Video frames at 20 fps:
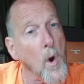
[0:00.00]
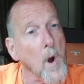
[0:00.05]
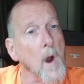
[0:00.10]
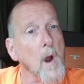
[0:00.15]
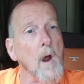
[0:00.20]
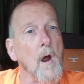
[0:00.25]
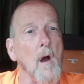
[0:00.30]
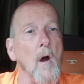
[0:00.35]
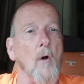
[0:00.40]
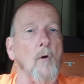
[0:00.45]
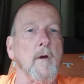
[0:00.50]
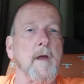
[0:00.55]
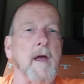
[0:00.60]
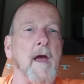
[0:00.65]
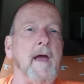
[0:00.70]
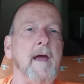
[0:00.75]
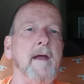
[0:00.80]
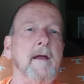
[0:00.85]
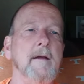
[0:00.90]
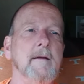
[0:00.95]

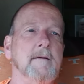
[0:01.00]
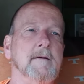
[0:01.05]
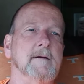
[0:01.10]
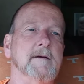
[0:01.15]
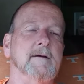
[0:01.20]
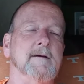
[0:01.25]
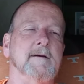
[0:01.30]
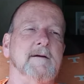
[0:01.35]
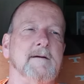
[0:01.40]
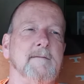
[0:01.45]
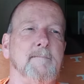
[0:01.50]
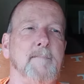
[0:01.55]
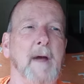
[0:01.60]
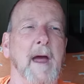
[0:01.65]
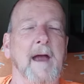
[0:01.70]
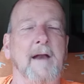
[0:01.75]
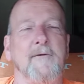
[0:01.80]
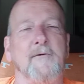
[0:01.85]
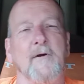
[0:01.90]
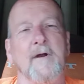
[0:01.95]
Okay?
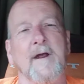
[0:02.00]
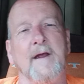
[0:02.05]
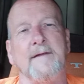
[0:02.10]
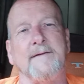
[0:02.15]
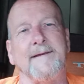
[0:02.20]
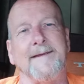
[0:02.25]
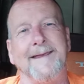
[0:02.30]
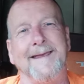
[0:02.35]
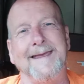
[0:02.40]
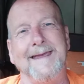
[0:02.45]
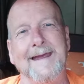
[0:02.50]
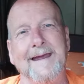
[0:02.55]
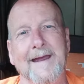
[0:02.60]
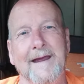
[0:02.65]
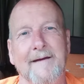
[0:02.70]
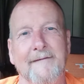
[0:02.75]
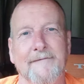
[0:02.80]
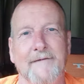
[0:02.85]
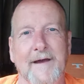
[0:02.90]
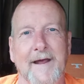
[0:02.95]
Patriots,
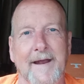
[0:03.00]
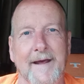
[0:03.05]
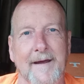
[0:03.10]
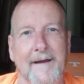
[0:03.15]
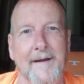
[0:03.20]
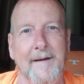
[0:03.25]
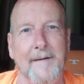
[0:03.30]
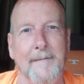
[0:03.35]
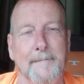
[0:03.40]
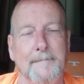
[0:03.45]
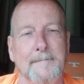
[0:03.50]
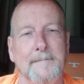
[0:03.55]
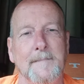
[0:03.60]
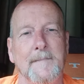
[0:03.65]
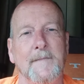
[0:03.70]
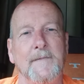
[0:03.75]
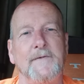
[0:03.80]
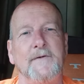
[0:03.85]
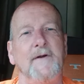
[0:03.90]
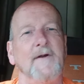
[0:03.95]
give it up.
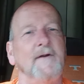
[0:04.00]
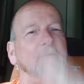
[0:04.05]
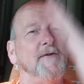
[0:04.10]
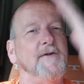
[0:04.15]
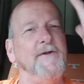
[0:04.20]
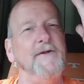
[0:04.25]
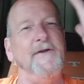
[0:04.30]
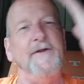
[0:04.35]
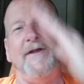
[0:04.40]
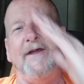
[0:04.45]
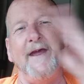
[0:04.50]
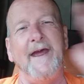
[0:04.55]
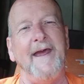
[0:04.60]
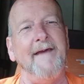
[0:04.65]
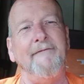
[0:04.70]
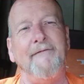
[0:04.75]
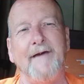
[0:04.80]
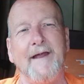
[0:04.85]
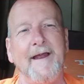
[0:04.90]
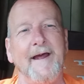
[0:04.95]
Just give
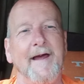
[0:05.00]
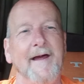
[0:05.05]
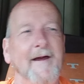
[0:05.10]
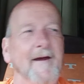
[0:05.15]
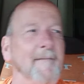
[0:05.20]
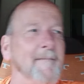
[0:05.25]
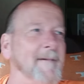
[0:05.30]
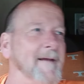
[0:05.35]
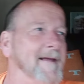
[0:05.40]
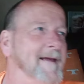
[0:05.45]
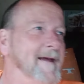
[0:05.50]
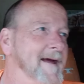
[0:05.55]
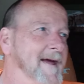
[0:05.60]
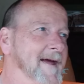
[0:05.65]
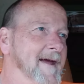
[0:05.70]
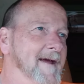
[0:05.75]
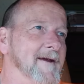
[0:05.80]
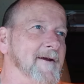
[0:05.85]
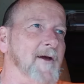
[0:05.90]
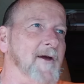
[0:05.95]
it up.
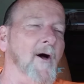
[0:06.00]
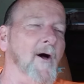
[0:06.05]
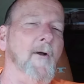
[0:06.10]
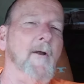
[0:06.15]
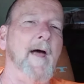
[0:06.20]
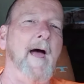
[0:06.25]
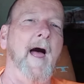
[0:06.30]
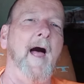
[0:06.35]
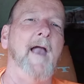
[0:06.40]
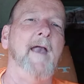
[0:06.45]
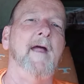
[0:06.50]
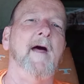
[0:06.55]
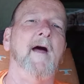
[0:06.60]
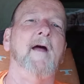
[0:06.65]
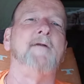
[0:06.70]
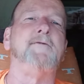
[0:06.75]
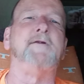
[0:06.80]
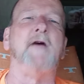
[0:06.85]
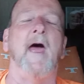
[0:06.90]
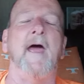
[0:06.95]
Go down there
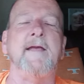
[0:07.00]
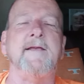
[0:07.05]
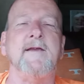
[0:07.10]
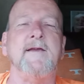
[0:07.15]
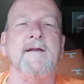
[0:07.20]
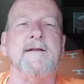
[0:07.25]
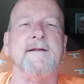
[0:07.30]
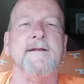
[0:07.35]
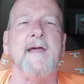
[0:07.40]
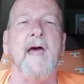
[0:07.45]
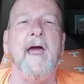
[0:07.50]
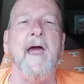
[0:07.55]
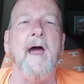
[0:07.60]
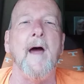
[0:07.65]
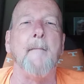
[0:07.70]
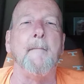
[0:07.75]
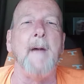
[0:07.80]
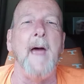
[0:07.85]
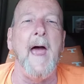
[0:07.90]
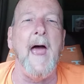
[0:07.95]
and take your
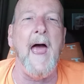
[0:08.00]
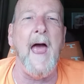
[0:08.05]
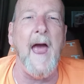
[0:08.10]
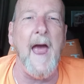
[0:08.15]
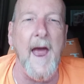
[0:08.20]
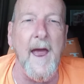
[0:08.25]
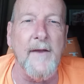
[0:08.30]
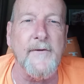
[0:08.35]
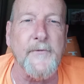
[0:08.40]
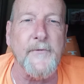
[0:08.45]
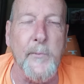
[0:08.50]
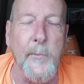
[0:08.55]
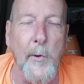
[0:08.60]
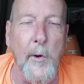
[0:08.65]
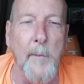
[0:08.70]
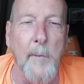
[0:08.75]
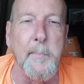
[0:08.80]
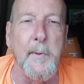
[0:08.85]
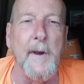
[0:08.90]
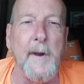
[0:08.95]
damn ass
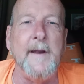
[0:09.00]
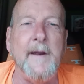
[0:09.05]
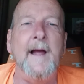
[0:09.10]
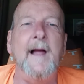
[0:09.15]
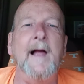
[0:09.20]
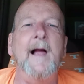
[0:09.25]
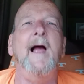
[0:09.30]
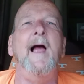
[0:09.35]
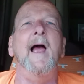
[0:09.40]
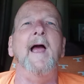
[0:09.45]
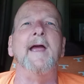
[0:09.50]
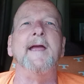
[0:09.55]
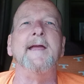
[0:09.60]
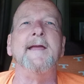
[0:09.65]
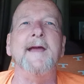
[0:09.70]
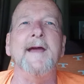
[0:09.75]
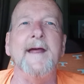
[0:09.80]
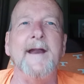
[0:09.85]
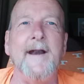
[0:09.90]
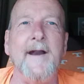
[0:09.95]
whooping and
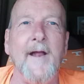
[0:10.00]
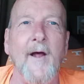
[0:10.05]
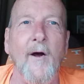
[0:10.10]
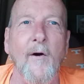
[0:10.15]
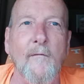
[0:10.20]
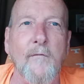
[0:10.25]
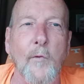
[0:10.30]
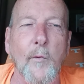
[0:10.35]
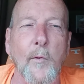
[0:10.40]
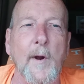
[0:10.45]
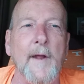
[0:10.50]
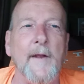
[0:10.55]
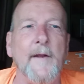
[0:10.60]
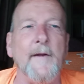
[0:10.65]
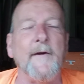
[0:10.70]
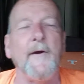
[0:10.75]
get it over with and go